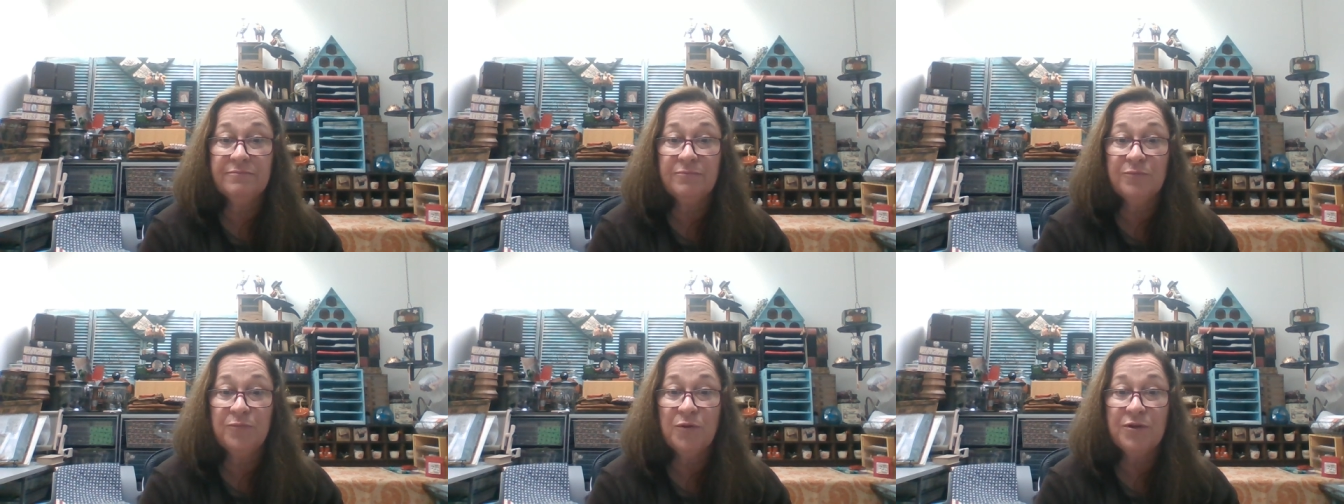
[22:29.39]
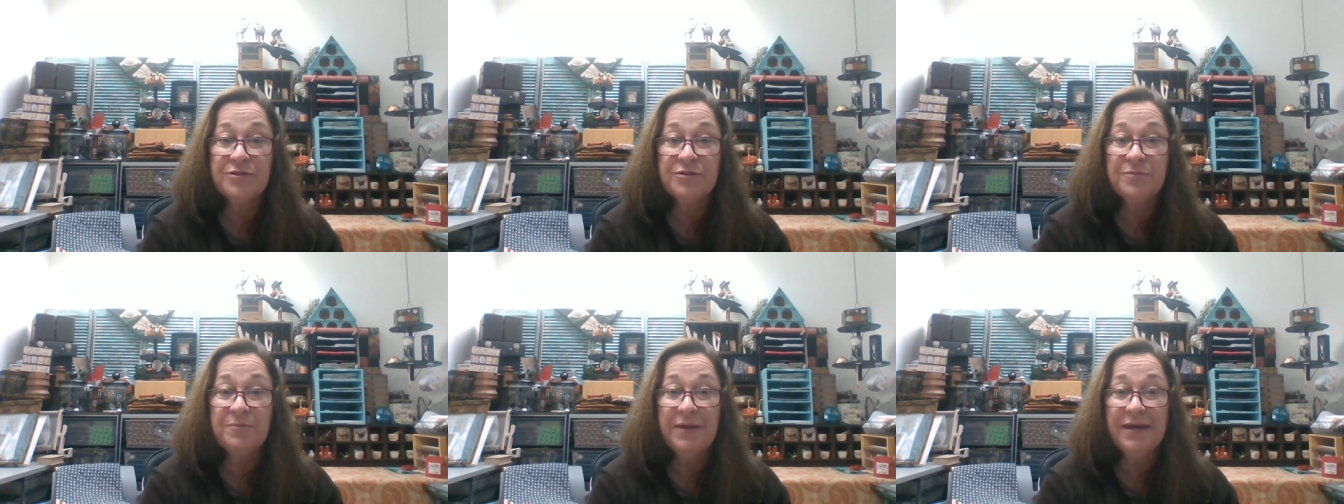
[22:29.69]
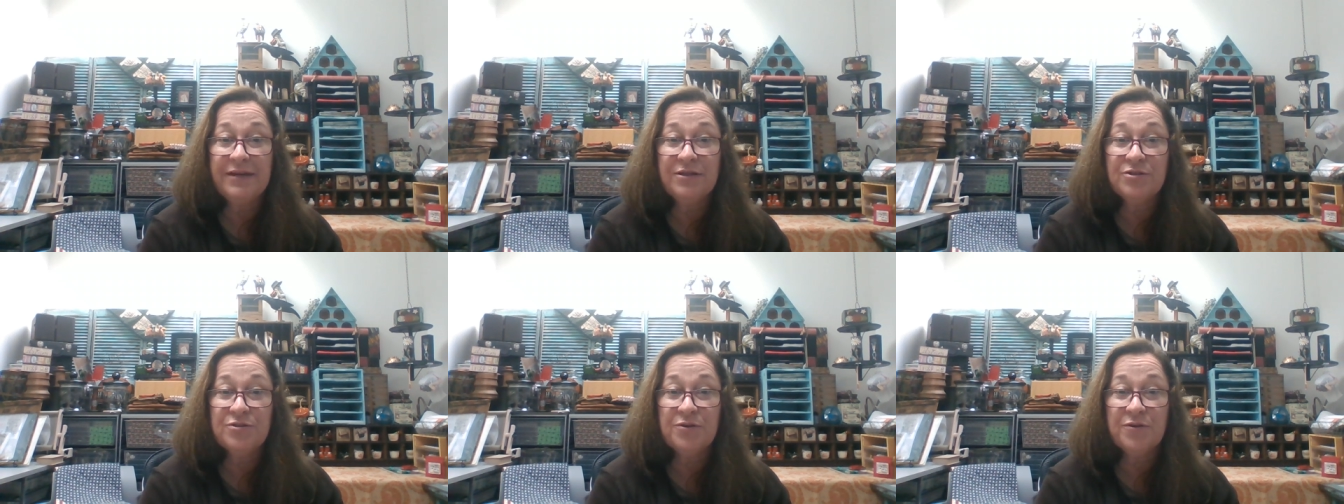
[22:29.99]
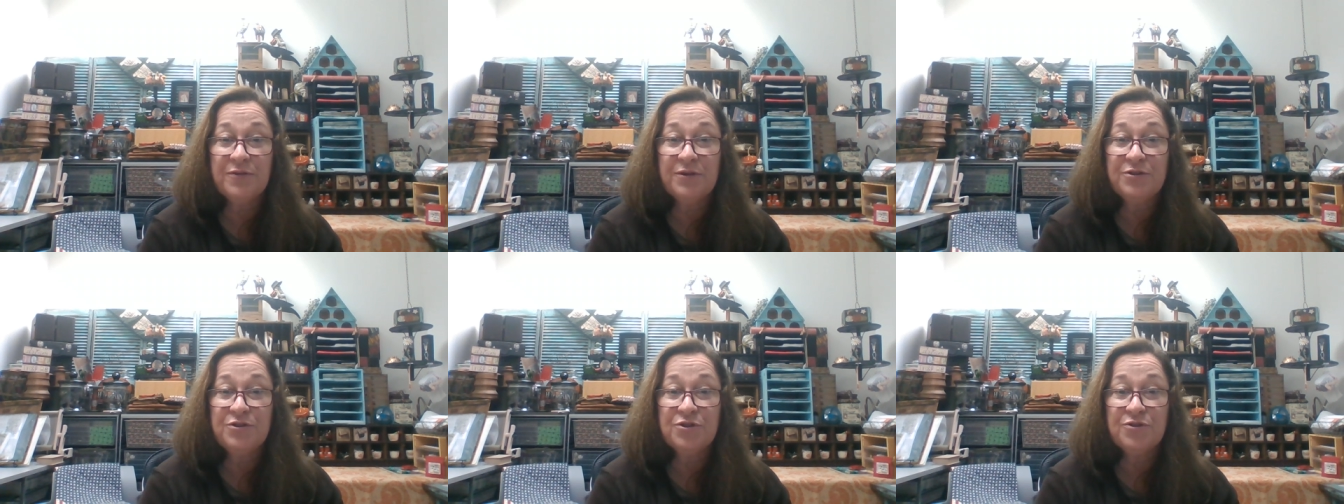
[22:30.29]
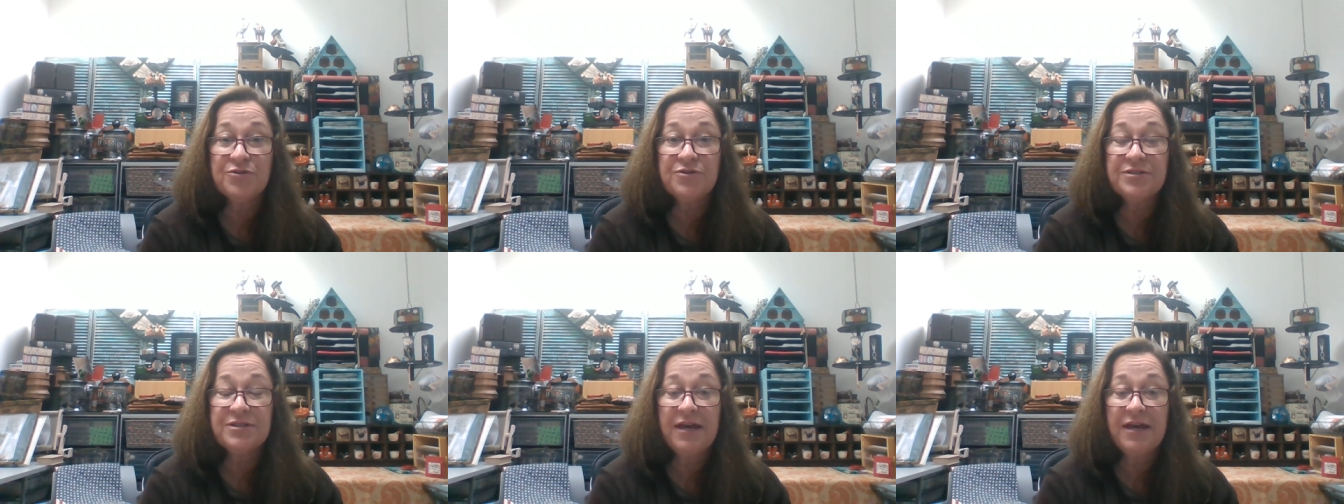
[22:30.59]
want to make sure that you're
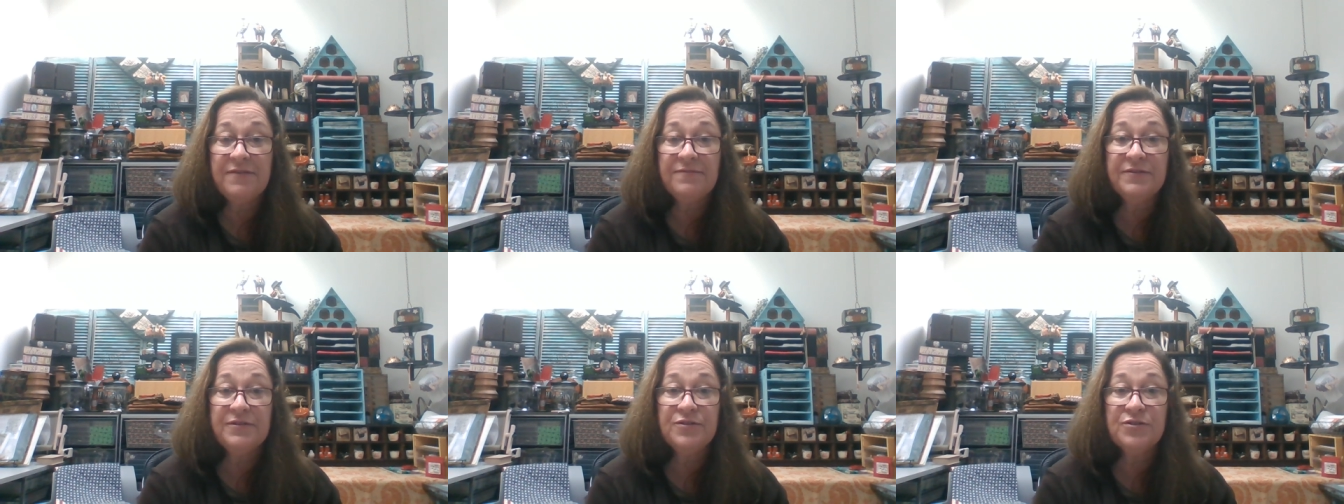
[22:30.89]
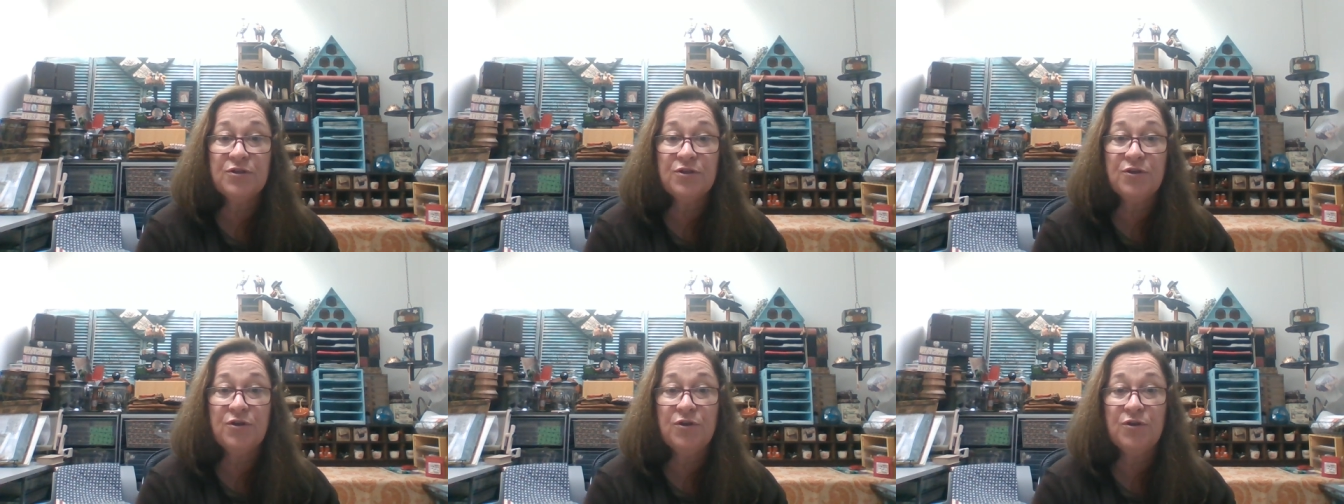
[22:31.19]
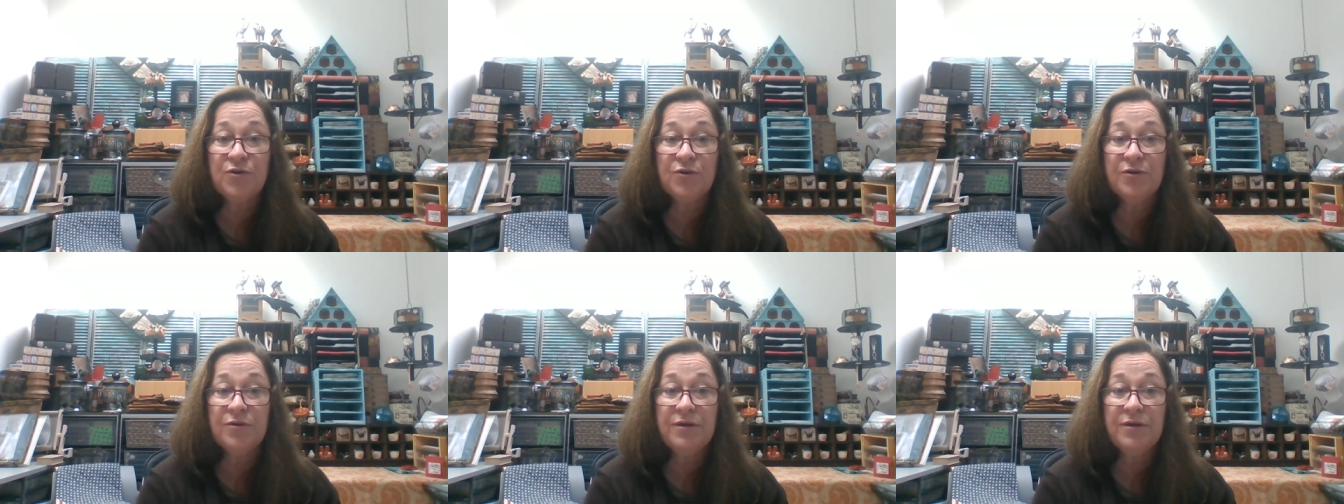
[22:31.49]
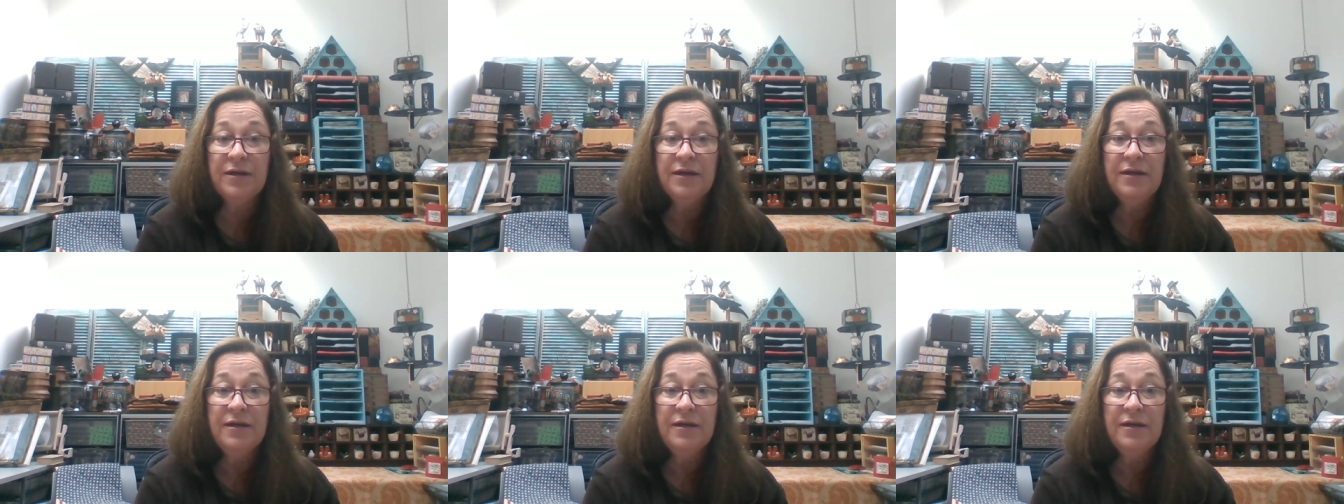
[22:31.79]
safe and secure.